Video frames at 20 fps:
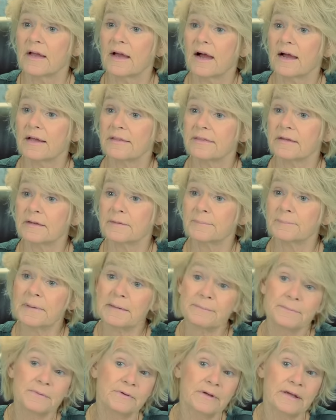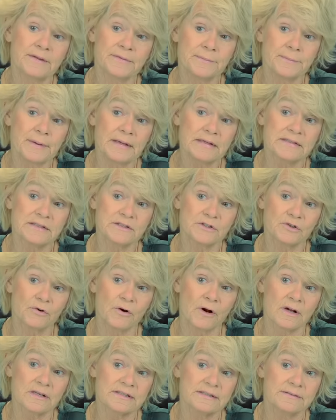I think maybe you get the message
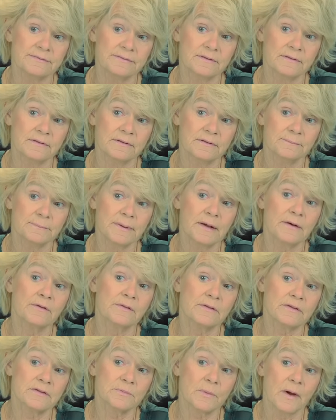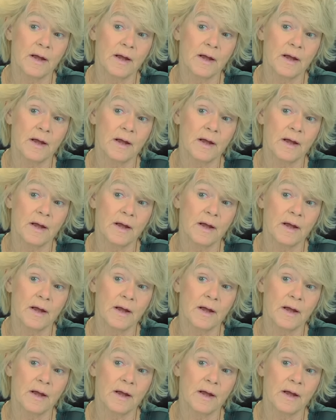across even better this